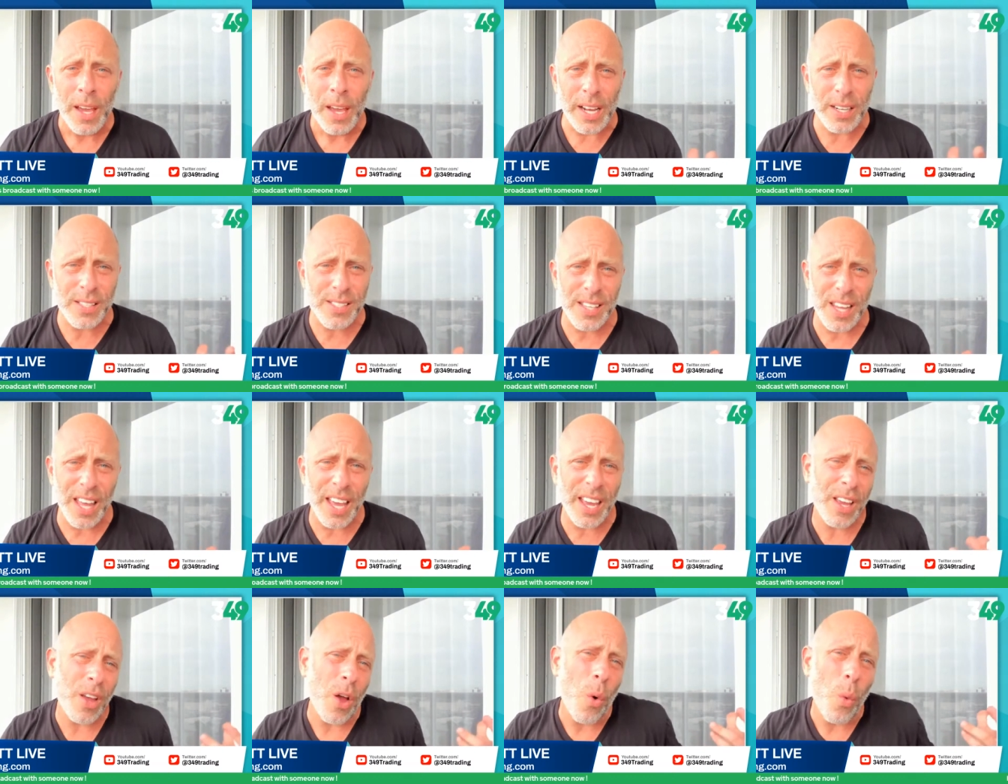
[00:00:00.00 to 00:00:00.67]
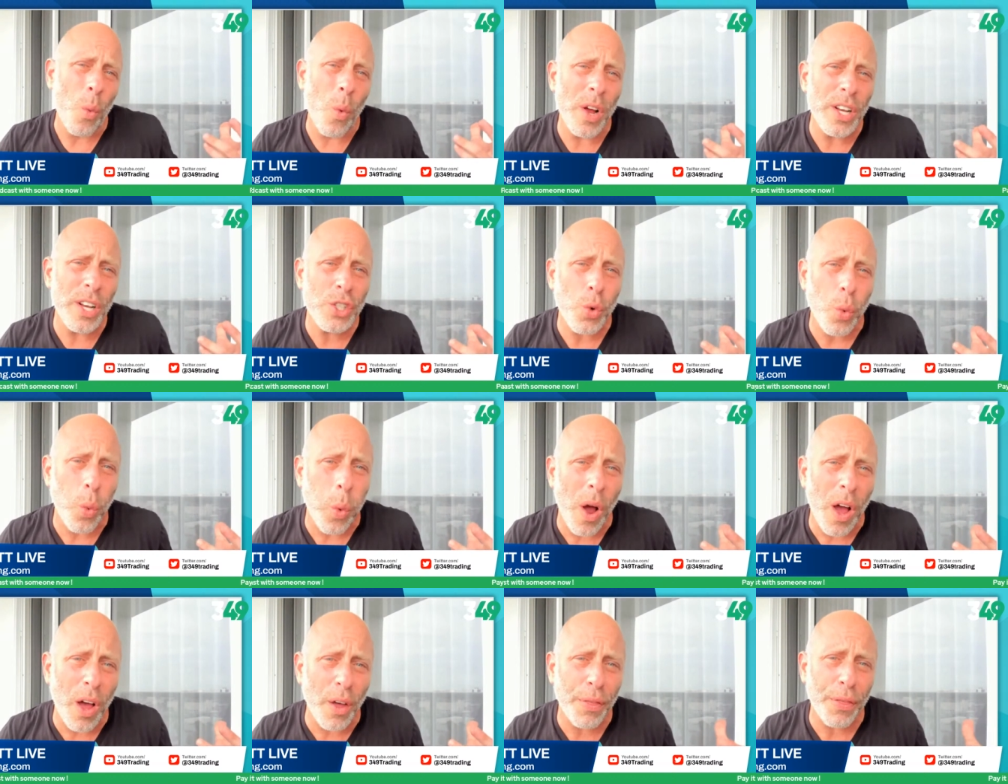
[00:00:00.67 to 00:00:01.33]
It's like
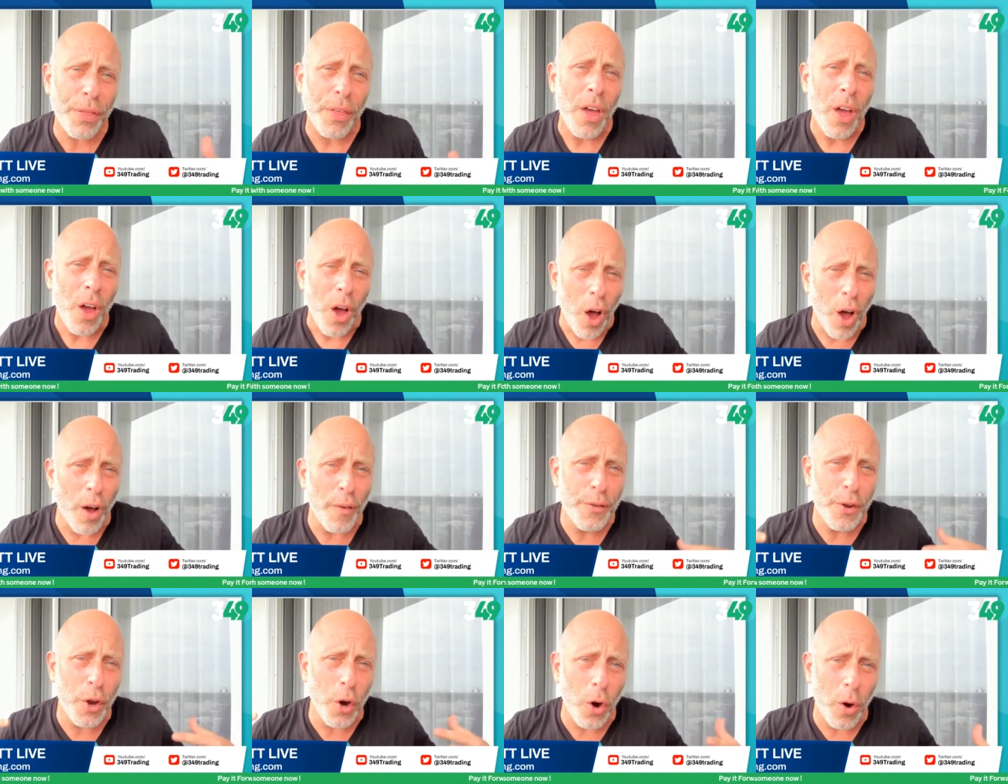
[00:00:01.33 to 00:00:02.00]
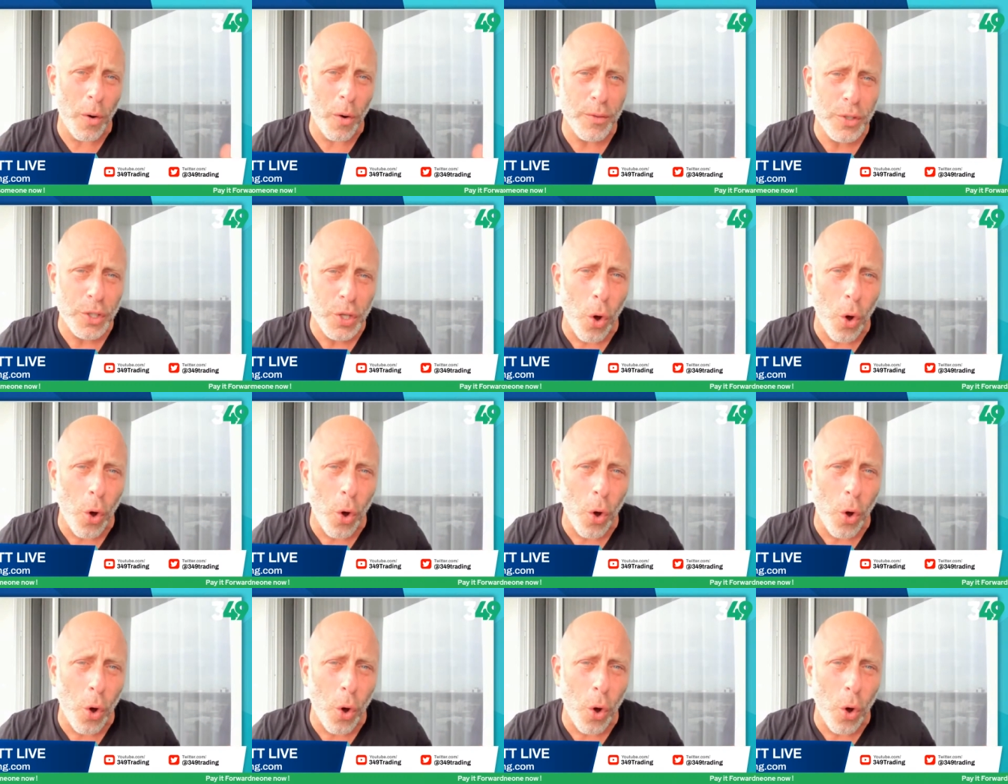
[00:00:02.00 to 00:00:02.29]
1/12 of your